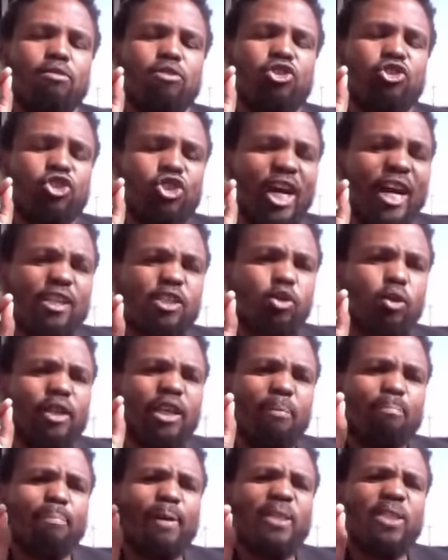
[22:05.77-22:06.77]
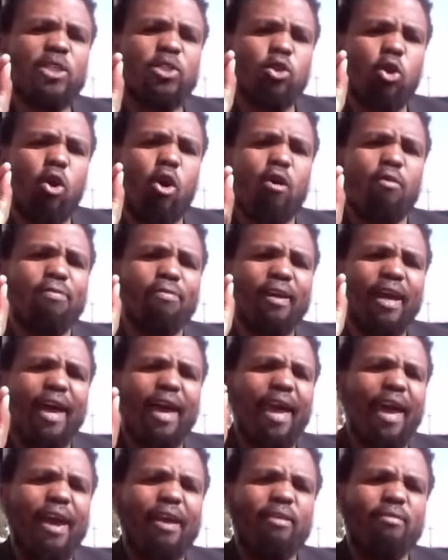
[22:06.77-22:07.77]
just on the basis of
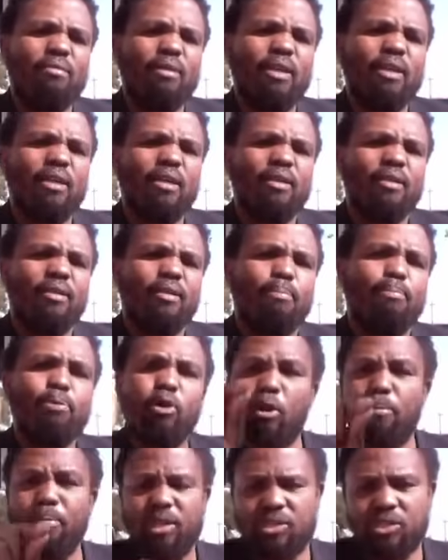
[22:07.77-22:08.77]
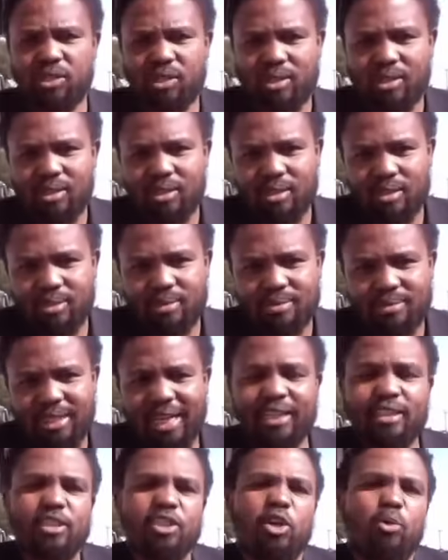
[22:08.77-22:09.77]
a promise
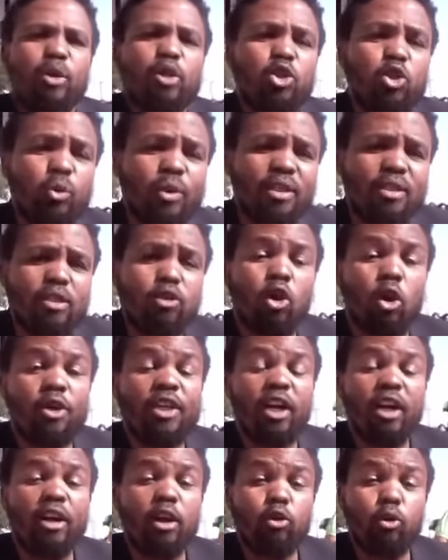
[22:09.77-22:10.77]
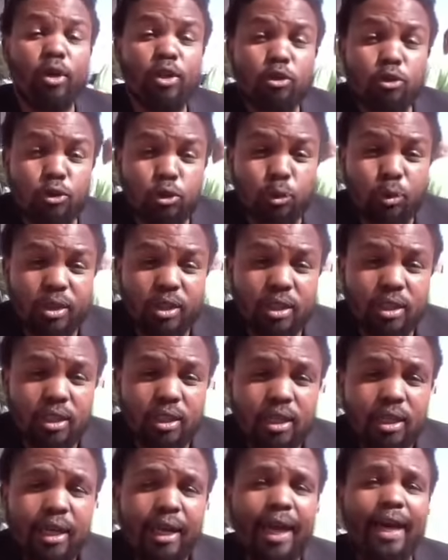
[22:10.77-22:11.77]
that they will do it. No, they are not going to do it.
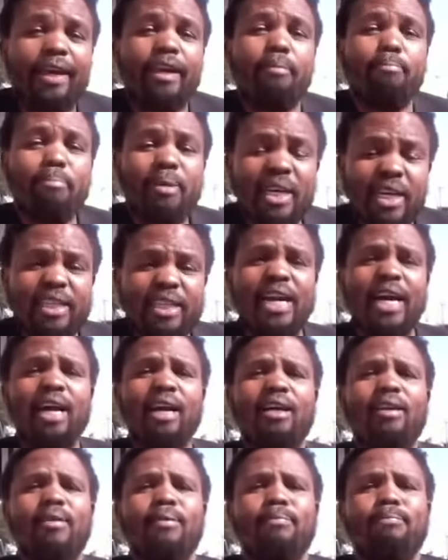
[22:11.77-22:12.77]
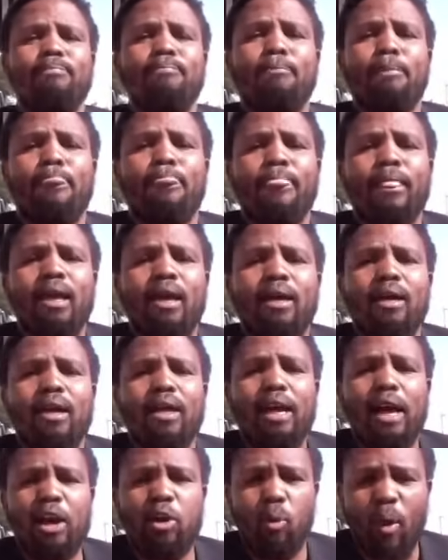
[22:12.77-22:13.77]
And the media
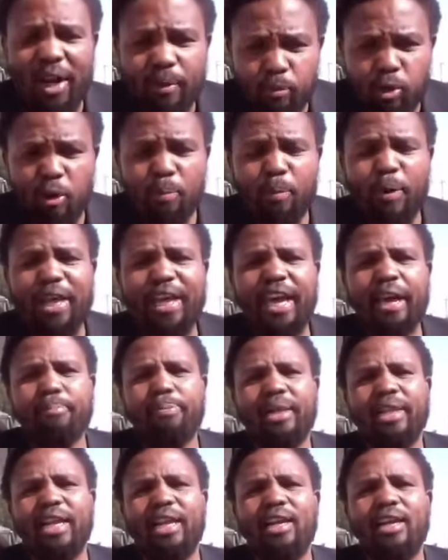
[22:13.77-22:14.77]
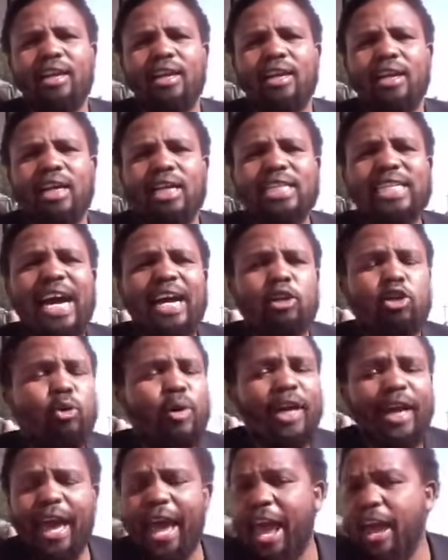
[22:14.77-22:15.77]
and white monopoly capital, they are
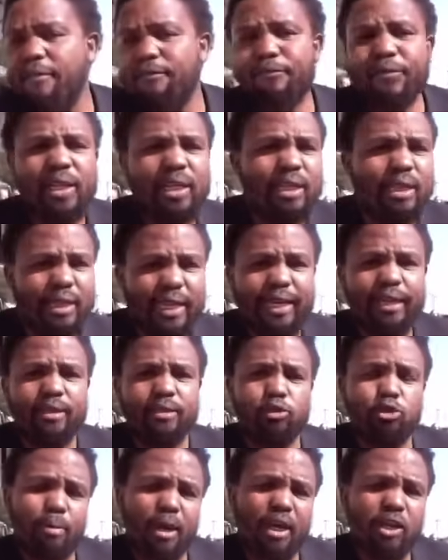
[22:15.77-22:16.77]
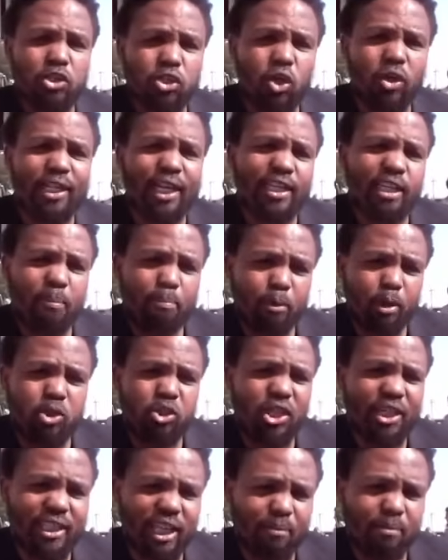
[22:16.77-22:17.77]
doing everything to make sure that they
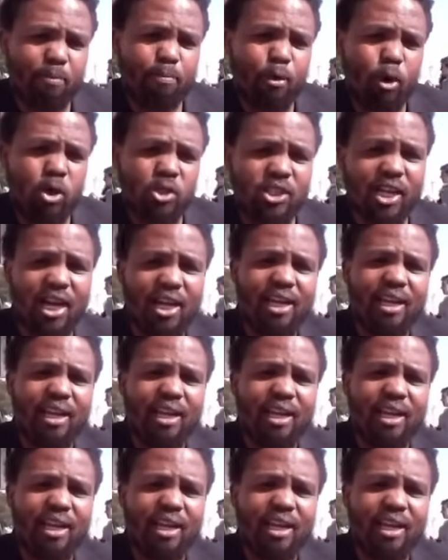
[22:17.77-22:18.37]
project Ramaphosa